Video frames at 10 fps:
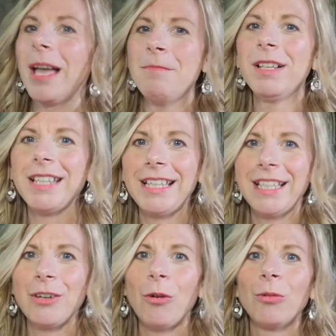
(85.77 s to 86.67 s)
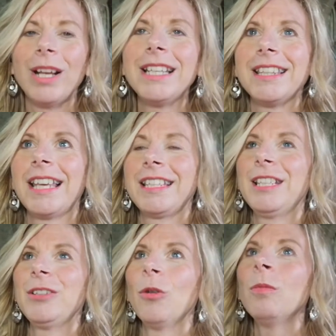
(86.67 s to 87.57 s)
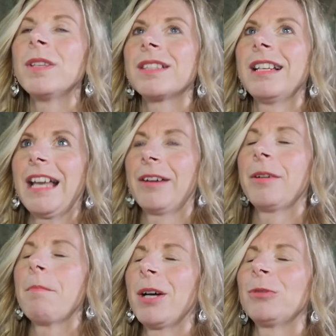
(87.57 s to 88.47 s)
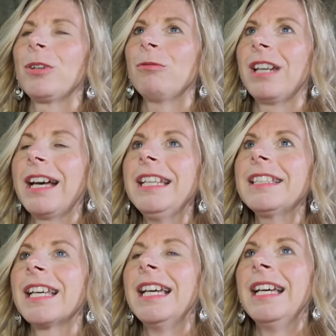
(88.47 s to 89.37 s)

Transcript: emanating already that enormous amount of light.